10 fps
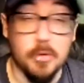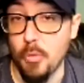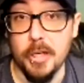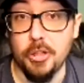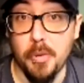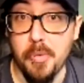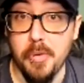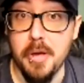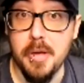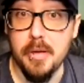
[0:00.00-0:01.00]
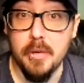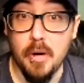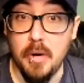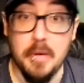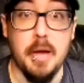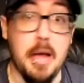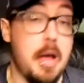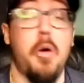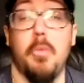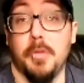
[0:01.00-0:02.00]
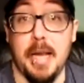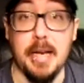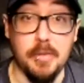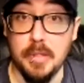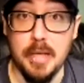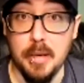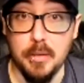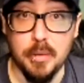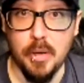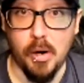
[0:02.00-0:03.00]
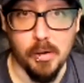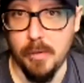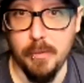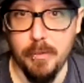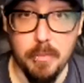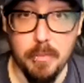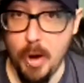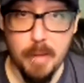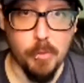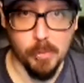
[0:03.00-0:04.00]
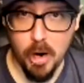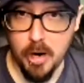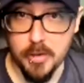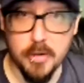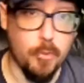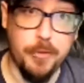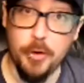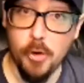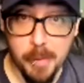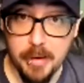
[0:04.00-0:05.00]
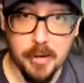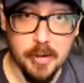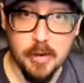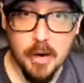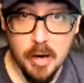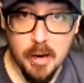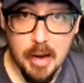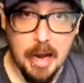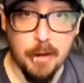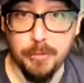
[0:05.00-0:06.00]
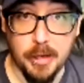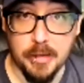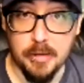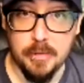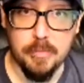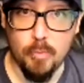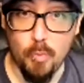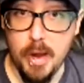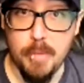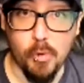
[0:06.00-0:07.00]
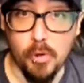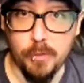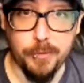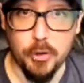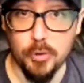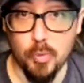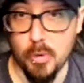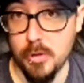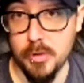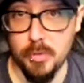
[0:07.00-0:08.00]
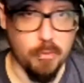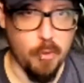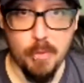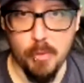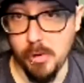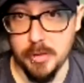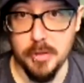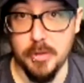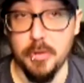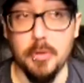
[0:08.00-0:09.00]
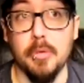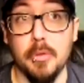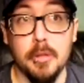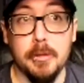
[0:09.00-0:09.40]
Witcher 3. Almost any of these games are way more modern, feel better, have like way more filled worlds with way more to do.